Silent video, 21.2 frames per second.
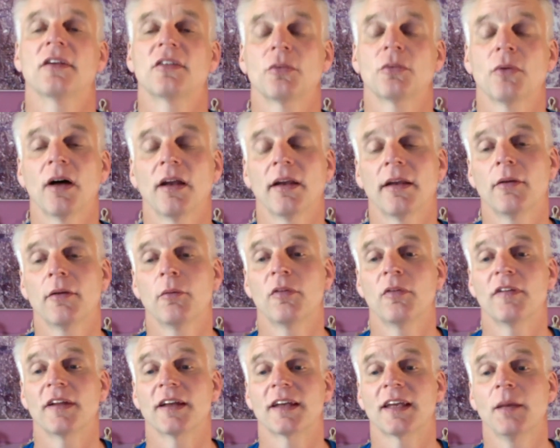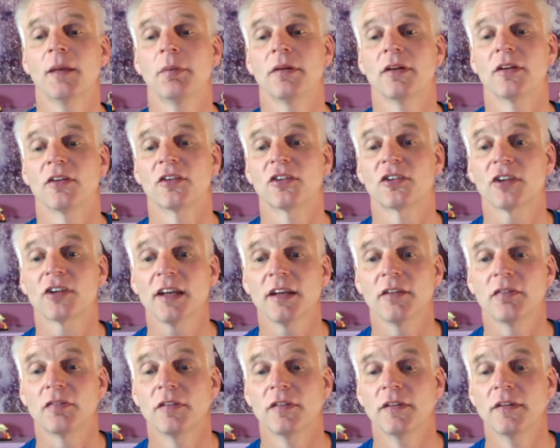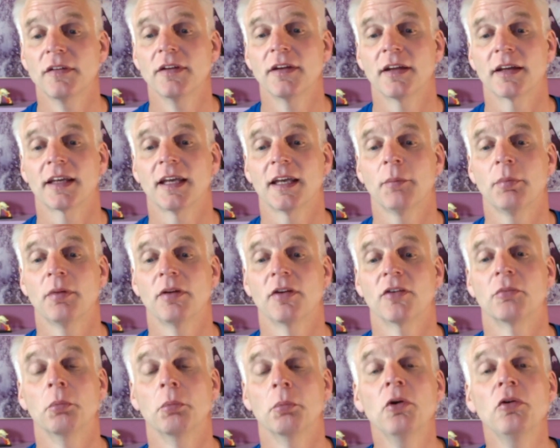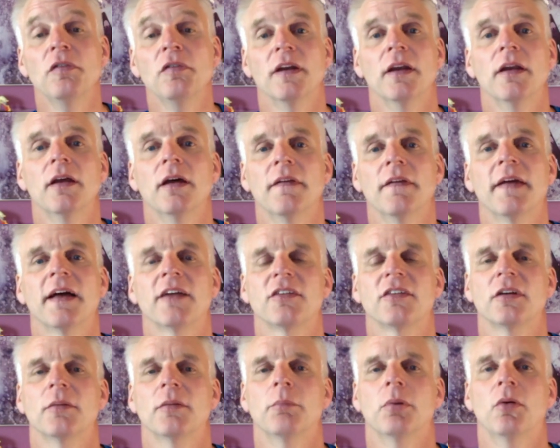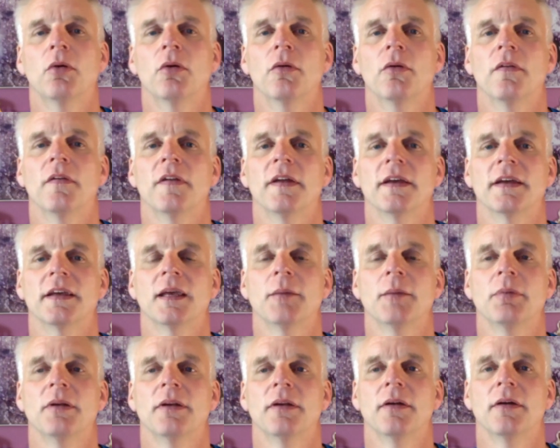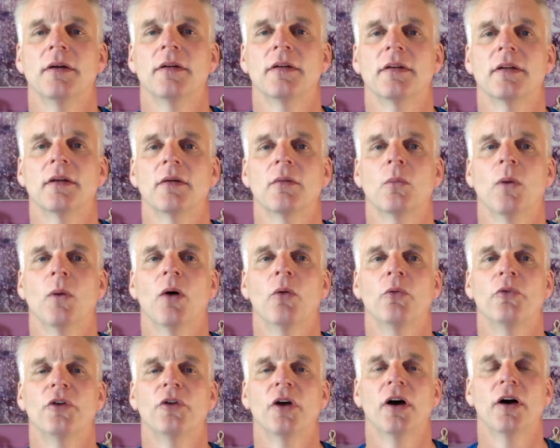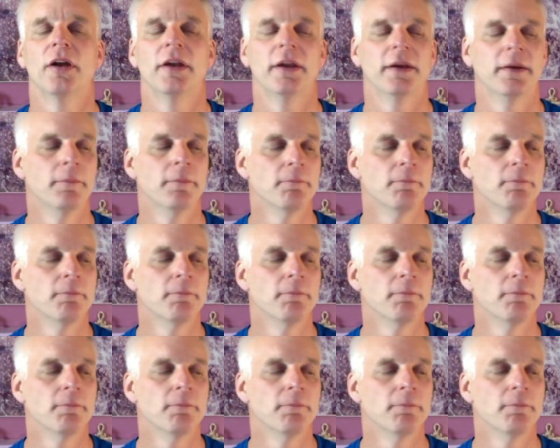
I don't know whether they're keeping us safe, they're keeping us moving, and that's the important thing, keeping the world turning.